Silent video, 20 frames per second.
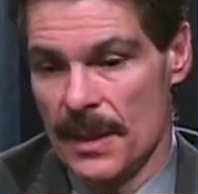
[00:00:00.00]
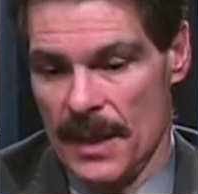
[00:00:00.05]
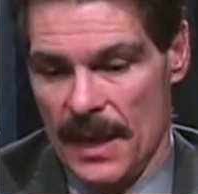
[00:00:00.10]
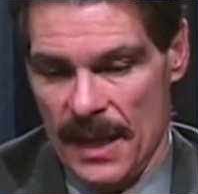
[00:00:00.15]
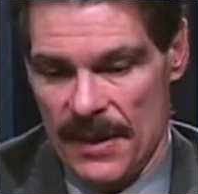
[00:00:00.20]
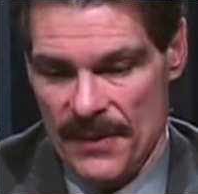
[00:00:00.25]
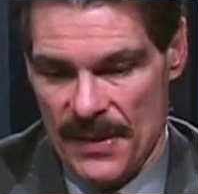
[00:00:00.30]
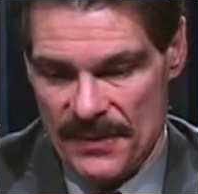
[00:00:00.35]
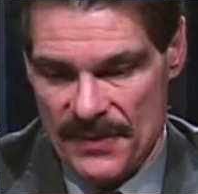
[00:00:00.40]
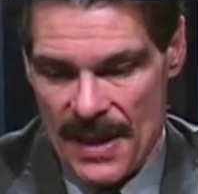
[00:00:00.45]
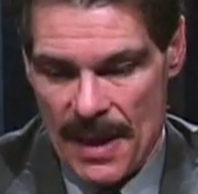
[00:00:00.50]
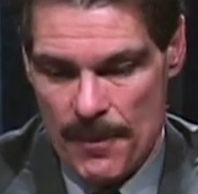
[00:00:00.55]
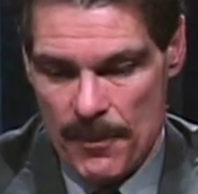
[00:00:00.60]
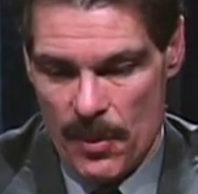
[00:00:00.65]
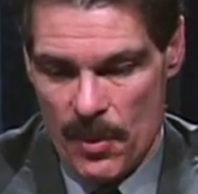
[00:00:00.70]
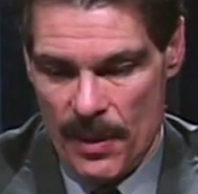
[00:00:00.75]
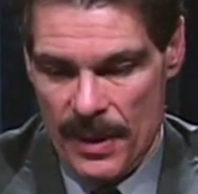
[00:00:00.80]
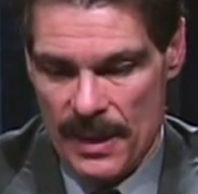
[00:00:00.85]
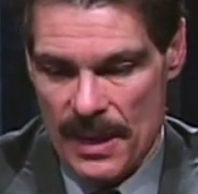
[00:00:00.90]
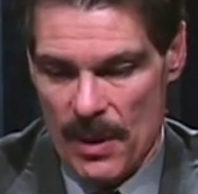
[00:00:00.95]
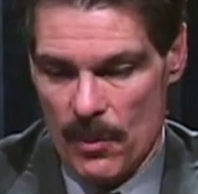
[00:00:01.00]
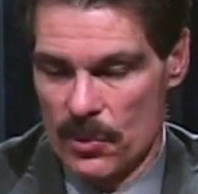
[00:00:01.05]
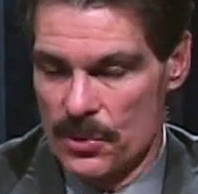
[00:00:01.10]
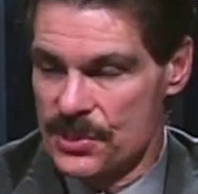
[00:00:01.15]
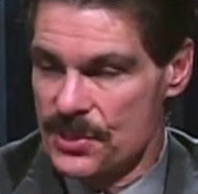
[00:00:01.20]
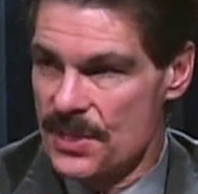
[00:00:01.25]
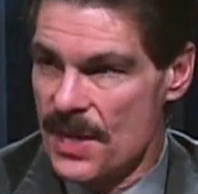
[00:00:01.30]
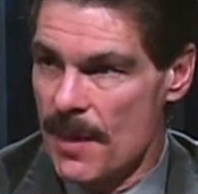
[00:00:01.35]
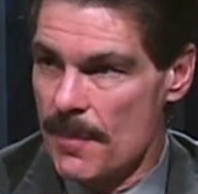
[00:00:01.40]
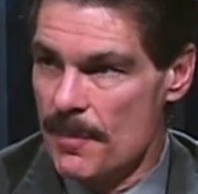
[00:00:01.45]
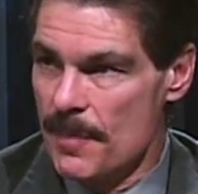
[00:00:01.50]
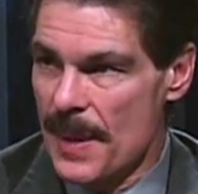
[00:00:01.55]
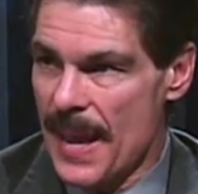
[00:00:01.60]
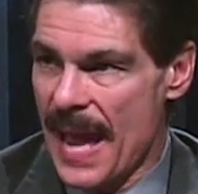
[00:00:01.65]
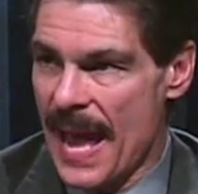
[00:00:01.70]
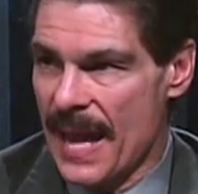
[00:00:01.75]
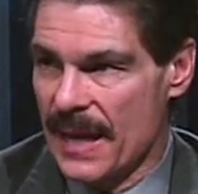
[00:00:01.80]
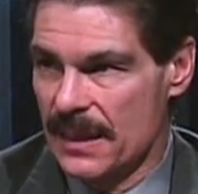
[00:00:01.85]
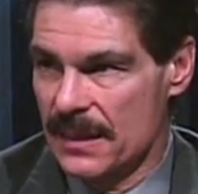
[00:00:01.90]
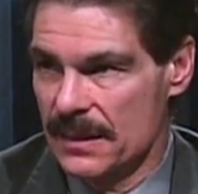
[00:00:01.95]
And at that point, we'll step
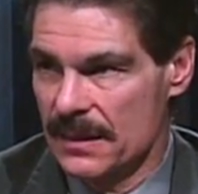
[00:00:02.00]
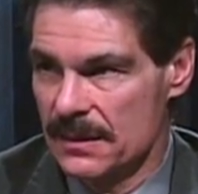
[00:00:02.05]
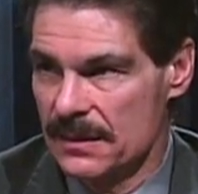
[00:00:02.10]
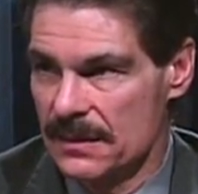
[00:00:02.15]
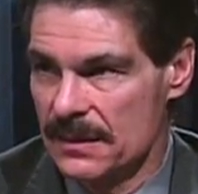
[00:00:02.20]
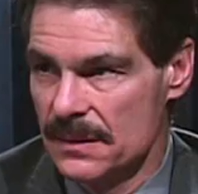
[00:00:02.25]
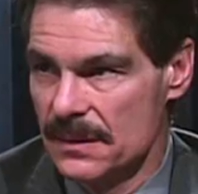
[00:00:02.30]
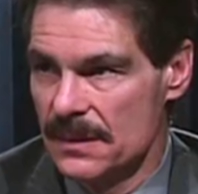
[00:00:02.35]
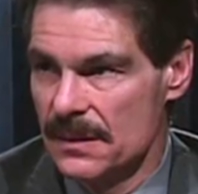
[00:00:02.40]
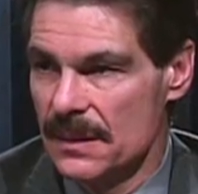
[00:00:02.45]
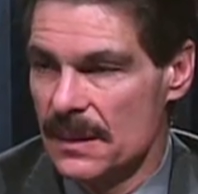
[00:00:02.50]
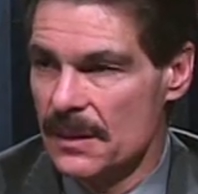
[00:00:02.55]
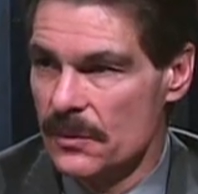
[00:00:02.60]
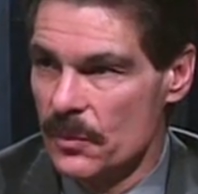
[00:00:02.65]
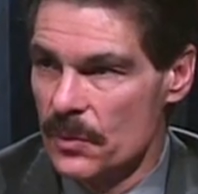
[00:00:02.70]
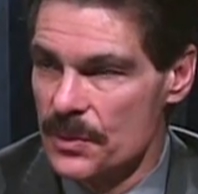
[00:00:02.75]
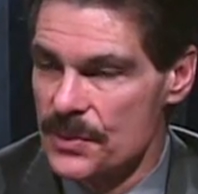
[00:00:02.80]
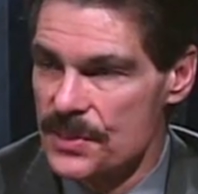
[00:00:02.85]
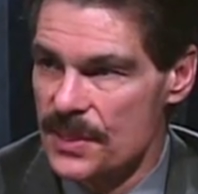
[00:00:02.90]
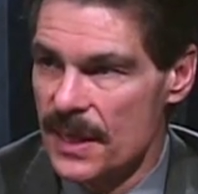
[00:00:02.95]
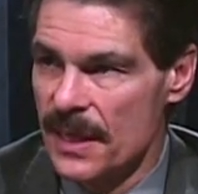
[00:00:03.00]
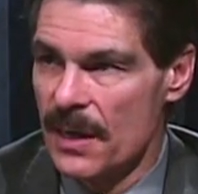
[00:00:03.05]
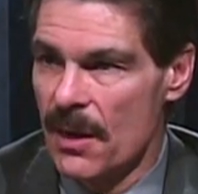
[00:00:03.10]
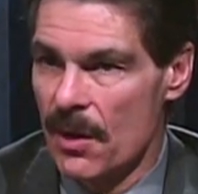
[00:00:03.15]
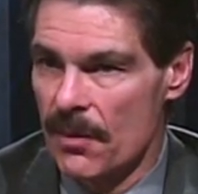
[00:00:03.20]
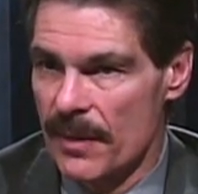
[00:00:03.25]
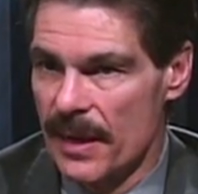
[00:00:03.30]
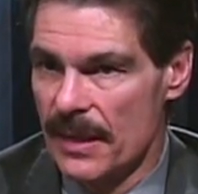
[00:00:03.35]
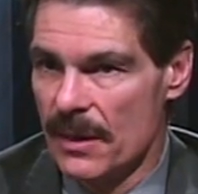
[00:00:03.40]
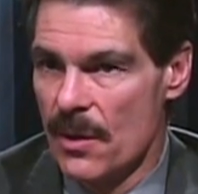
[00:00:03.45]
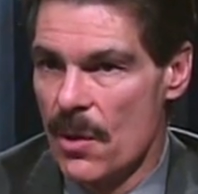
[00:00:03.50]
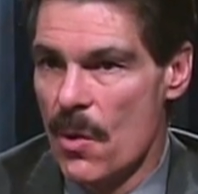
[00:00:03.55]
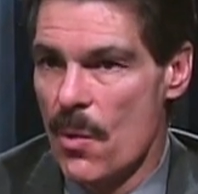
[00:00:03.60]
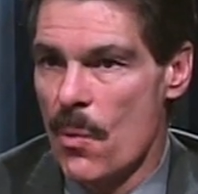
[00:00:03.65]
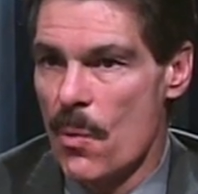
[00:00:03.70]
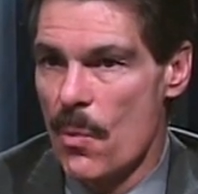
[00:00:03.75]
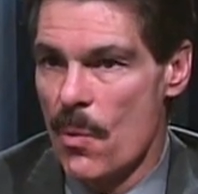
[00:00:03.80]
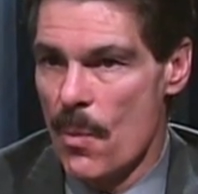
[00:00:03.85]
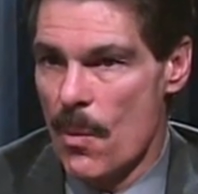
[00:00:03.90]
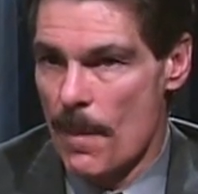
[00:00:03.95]
back and we'll say, all right,
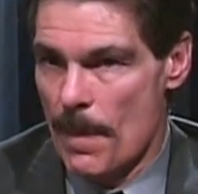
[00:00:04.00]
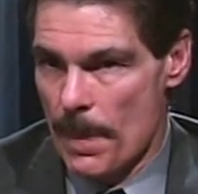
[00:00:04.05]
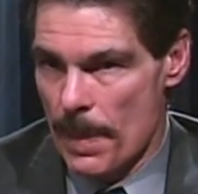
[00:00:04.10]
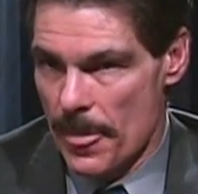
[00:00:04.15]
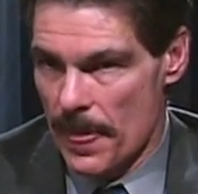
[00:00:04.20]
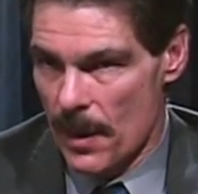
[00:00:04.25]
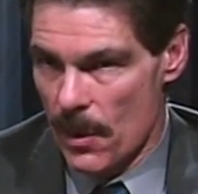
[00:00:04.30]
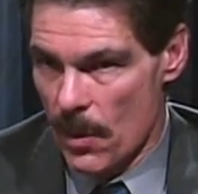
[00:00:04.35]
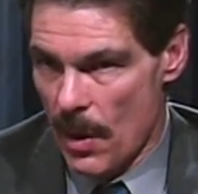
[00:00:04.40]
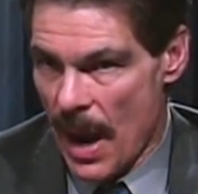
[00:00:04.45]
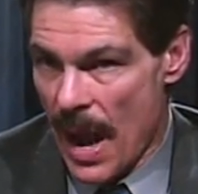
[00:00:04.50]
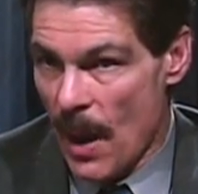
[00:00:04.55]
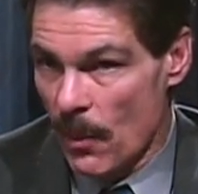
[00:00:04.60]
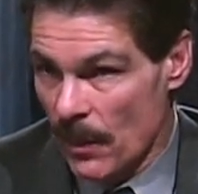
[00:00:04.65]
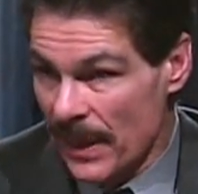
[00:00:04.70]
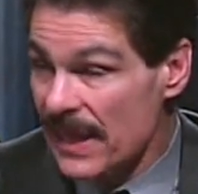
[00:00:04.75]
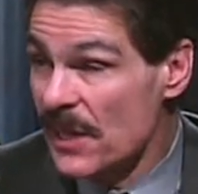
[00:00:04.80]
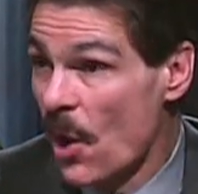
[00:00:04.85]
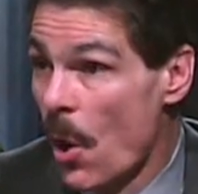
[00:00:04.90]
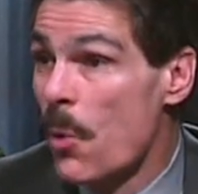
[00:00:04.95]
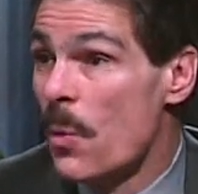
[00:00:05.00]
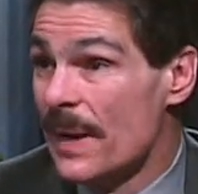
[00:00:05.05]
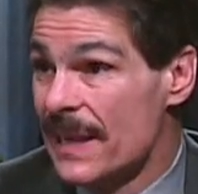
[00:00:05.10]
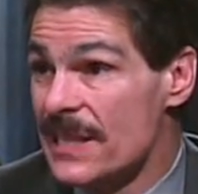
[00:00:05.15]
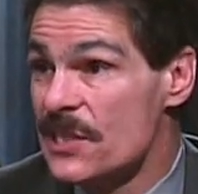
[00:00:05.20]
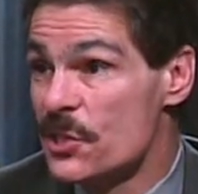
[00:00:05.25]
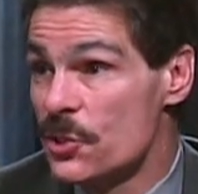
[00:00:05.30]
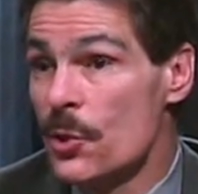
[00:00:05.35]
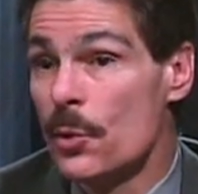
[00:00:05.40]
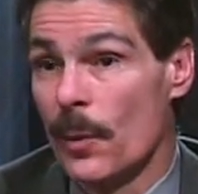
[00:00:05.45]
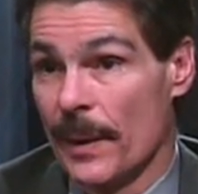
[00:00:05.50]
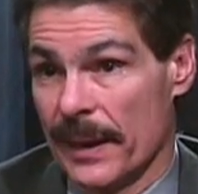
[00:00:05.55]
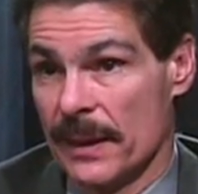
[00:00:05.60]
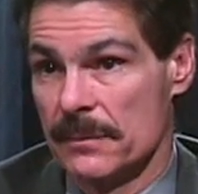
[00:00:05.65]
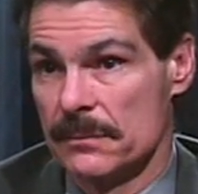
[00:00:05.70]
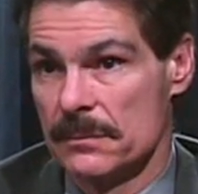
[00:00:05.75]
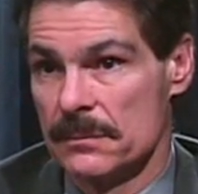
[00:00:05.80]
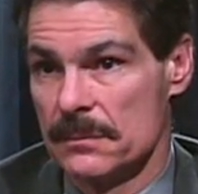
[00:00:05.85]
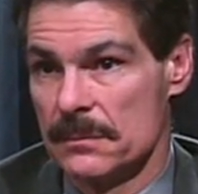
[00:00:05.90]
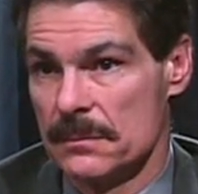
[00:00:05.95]
we know what he's doing.
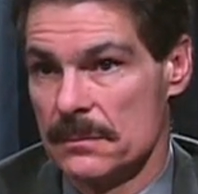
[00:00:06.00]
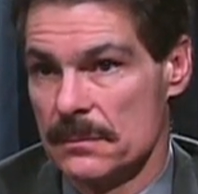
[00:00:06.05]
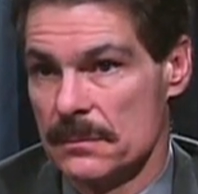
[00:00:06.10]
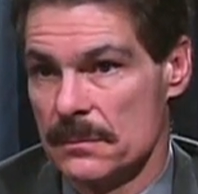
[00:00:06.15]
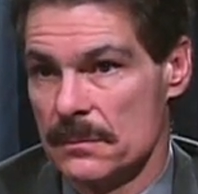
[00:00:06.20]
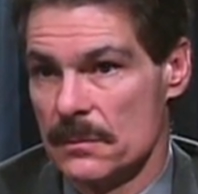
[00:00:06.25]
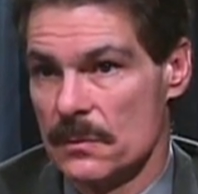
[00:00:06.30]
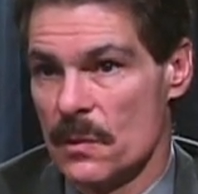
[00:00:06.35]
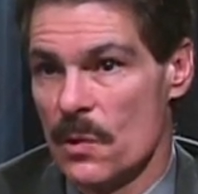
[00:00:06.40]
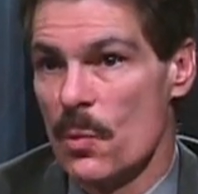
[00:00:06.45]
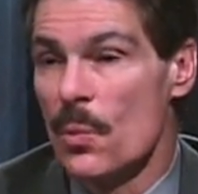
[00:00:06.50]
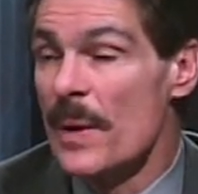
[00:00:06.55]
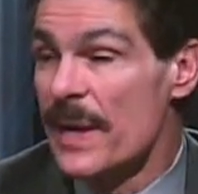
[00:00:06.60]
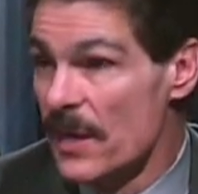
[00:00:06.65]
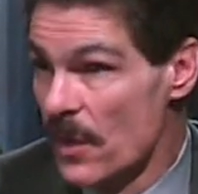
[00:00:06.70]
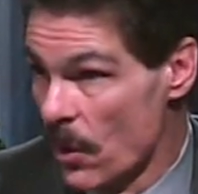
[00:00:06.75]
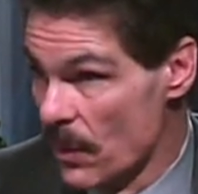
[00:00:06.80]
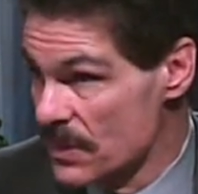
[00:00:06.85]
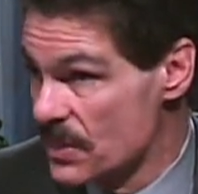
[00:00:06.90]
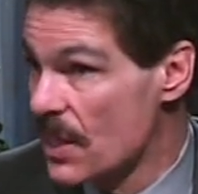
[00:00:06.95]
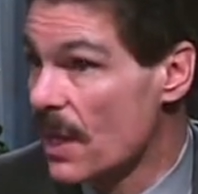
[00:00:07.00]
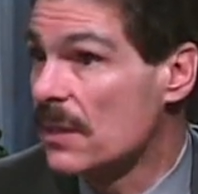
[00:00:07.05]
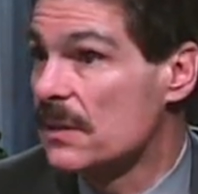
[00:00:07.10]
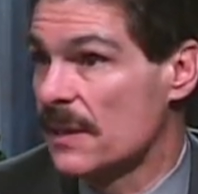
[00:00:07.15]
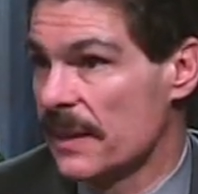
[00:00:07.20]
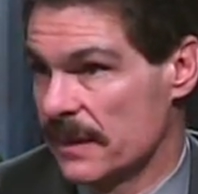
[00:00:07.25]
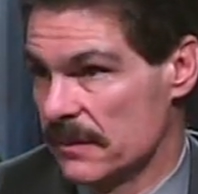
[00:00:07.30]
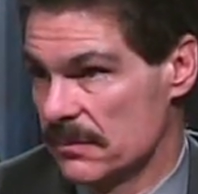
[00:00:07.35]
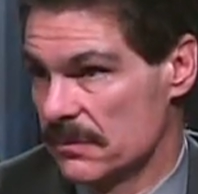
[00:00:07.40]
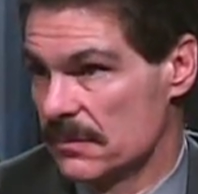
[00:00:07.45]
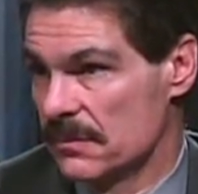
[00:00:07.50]
We know it's ugly.